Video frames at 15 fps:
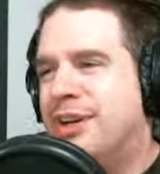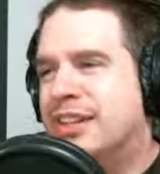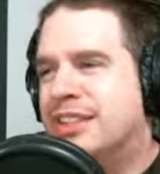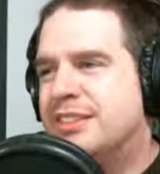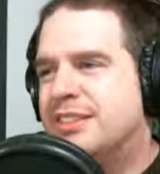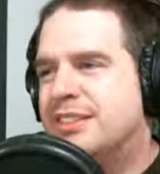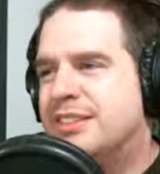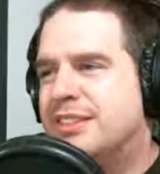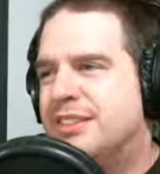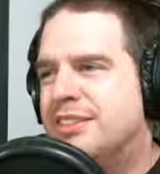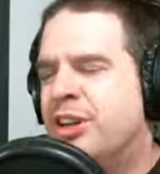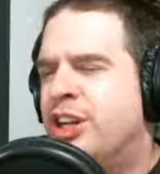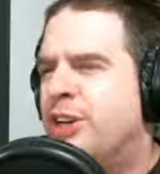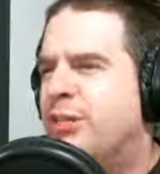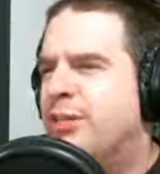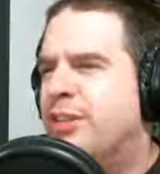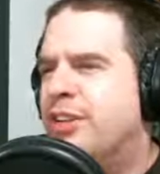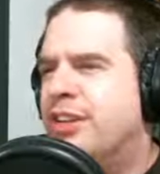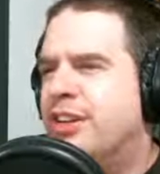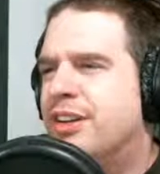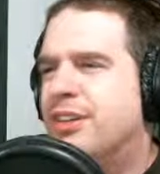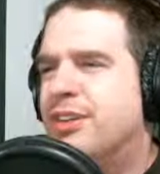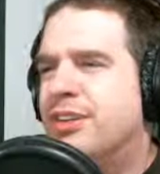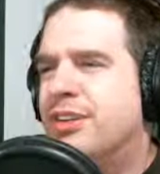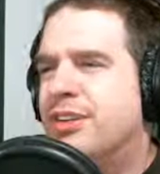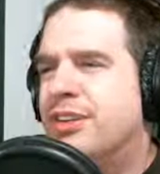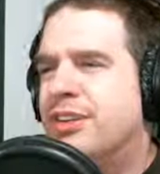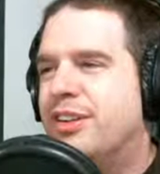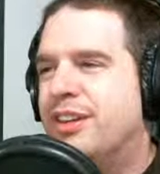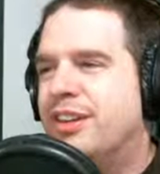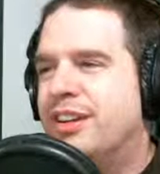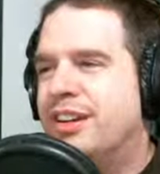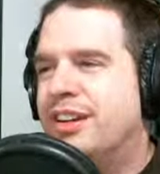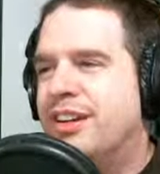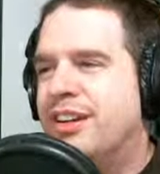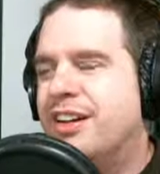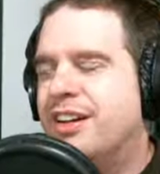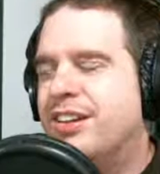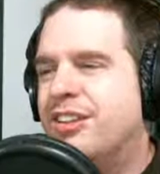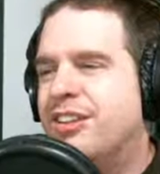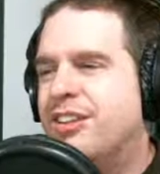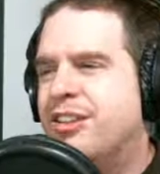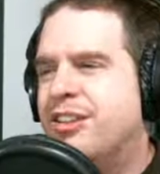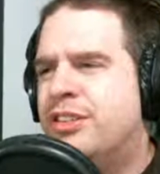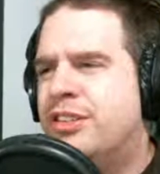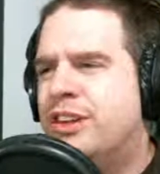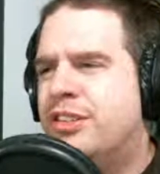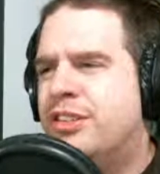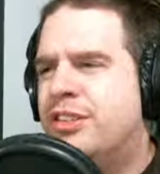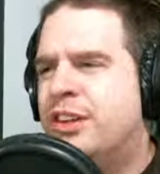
I used to read a lot of comics, not so much anymore.